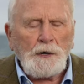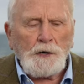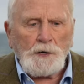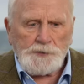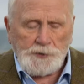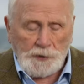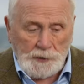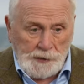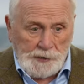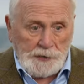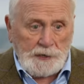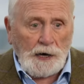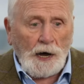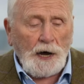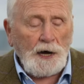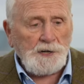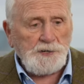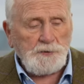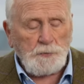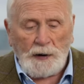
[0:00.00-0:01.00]
So there are
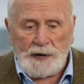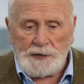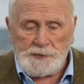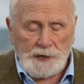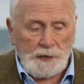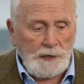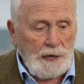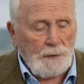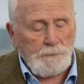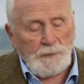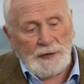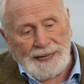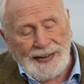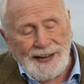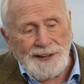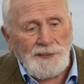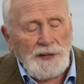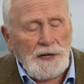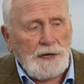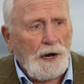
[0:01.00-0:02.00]
cars waiting, and we get
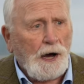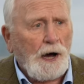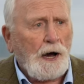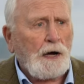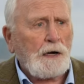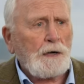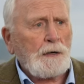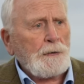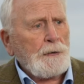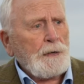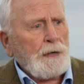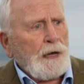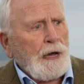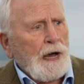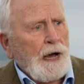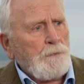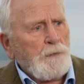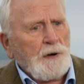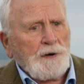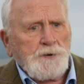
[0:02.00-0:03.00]
in the car,
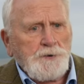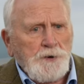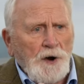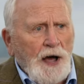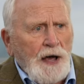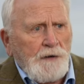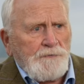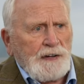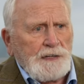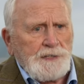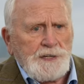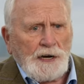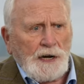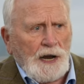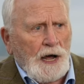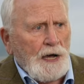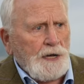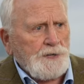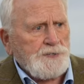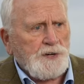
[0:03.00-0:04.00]
and we're driving to
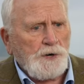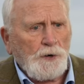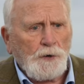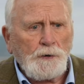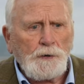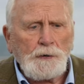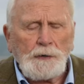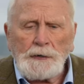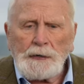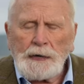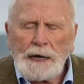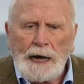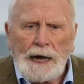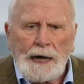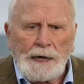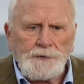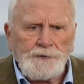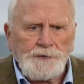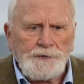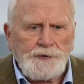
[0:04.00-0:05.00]
Glasgow.
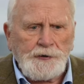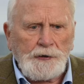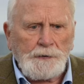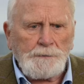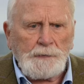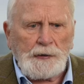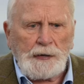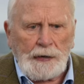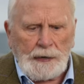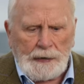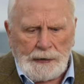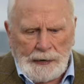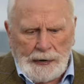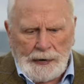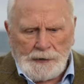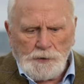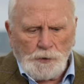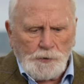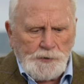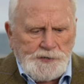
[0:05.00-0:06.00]
And
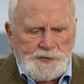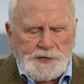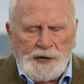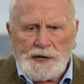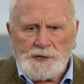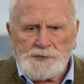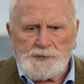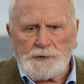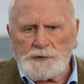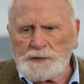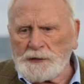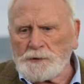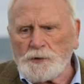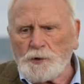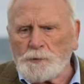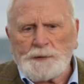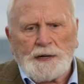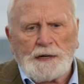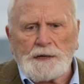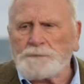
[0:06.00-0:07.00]
in those days,
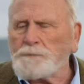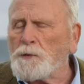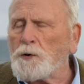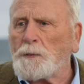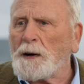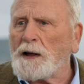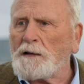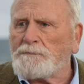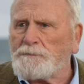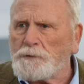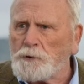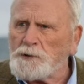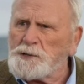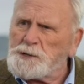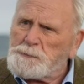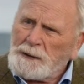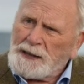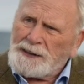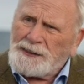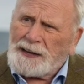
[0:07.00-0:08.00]
nobody had mobile
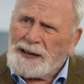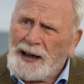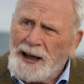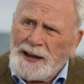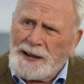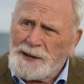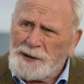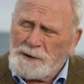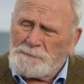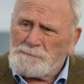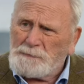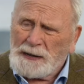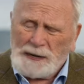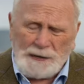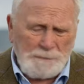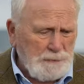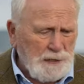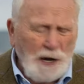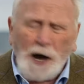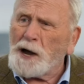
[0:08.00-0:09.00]
phones, but the guy had a,
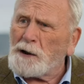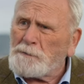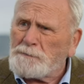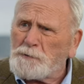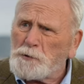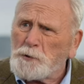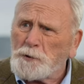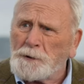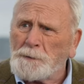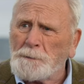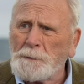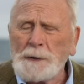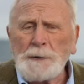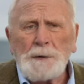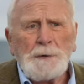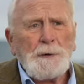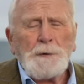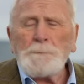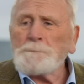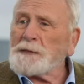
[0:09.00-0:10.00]
a, car phone
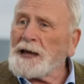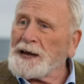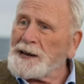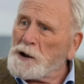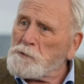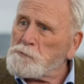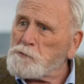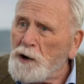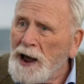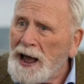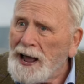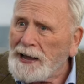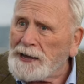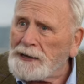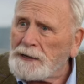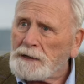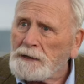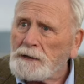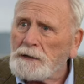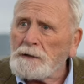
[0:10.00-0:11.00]
and it
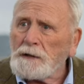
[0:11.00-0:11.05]
rang.